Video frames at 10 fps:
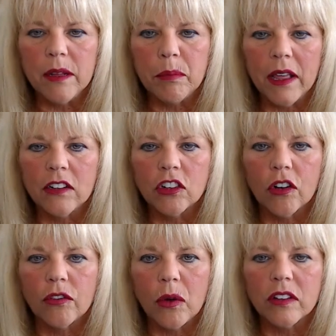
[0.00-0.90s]
picture
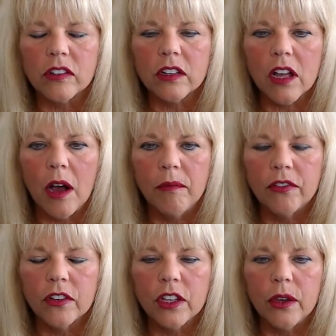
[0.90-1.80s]
of what's to come
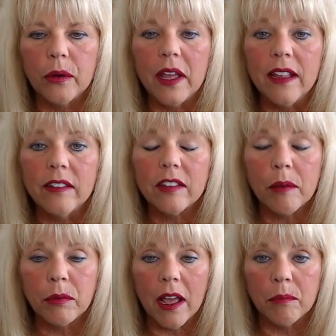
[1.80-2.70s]
for you in
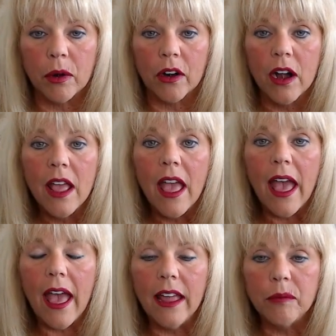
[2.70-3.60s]
September
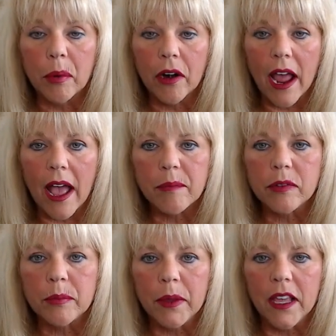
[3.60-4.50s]
and
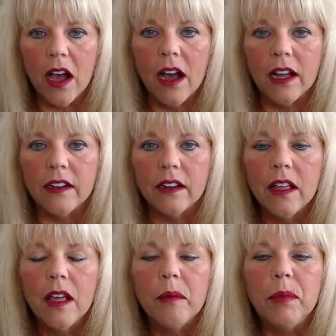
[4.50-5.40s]
perhaps beyond
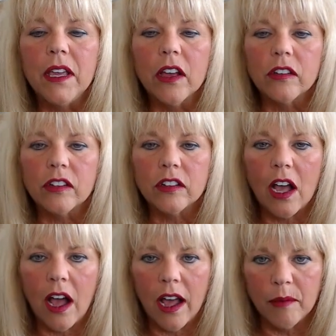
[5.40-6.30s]
because
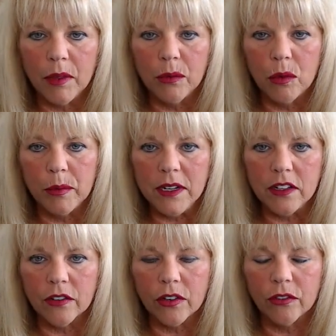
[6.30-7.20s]
timing will be
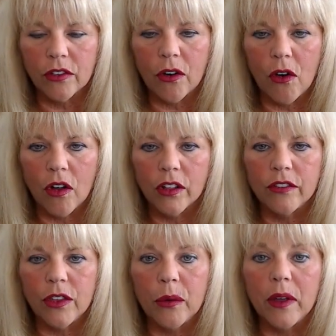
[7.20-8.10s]
different for all
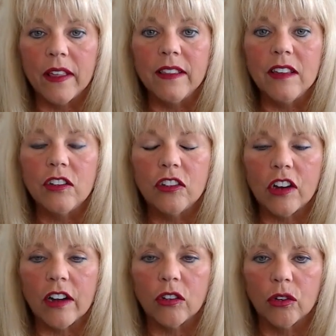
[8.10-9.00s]
of you in these
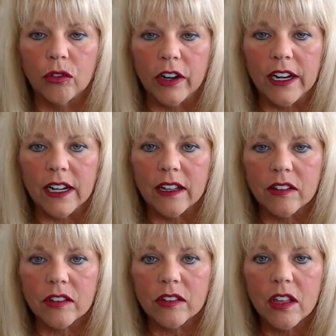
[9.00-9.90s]
general
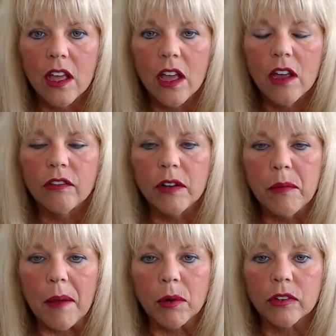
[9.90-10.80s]
readings.
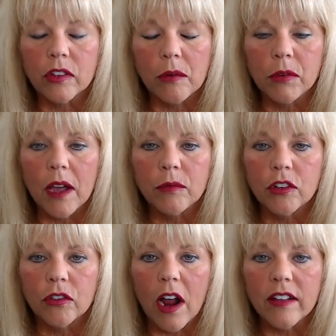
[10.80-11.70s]
Remember, sometimes
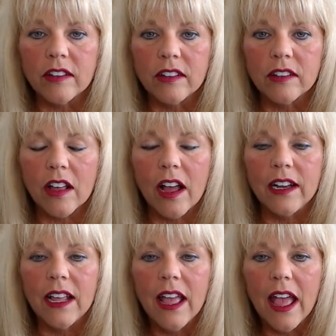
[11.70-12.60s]
your rising
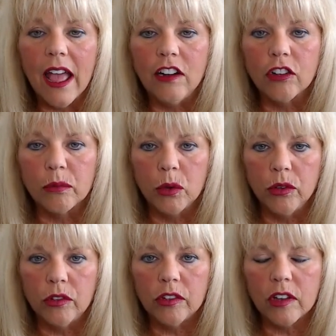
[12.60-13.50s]
sign and your
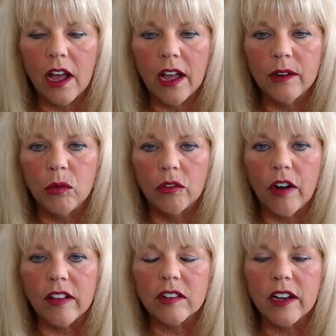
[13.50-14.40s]
moon sign will
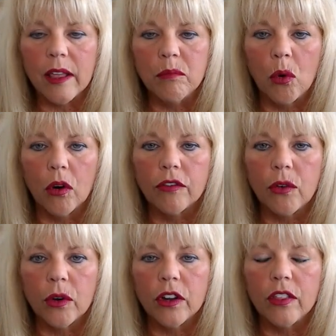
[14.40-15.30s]
resonate more
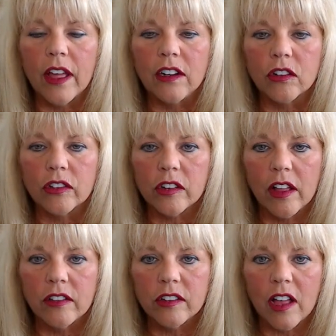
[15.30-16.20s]
for you than your
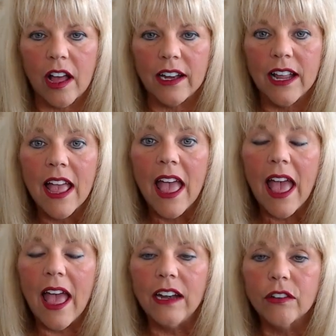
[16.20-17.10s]
sun sign.
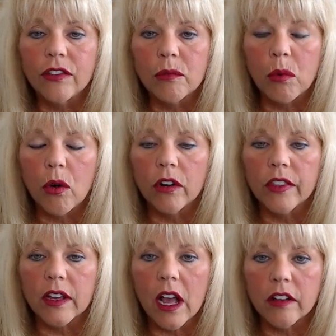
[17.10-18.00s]
And if you're born on
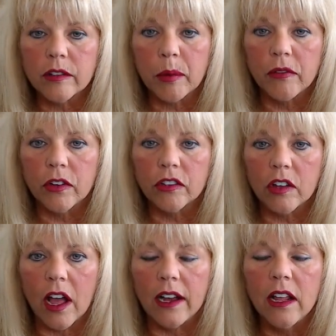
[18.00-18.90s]
the cusp of your
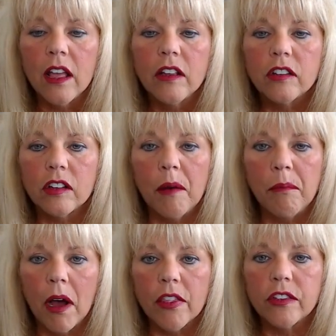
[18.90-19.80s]
sign, some
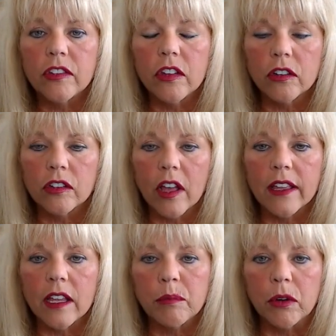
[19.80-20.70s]
months your
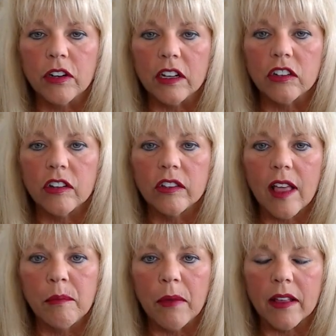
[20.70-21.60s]
psychic predictions
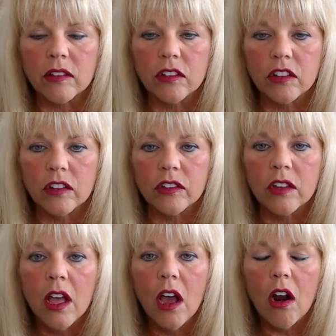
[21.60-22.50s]
and messages
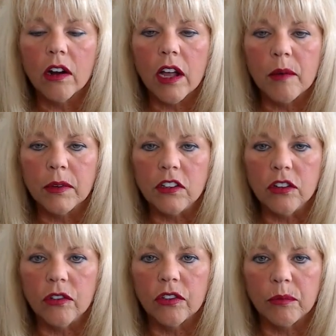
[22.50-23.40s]
are coming to
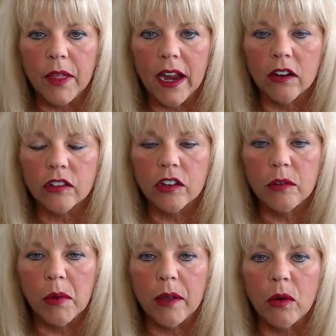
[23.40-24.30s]
you from there, so you
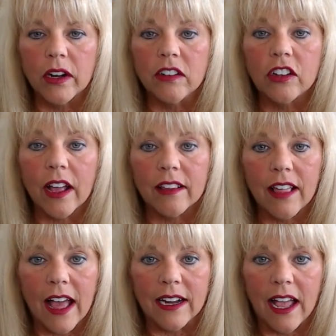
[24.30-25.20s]
might want to check
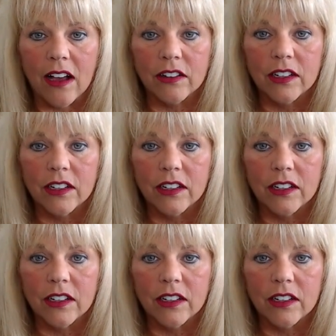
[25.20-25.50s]
that out.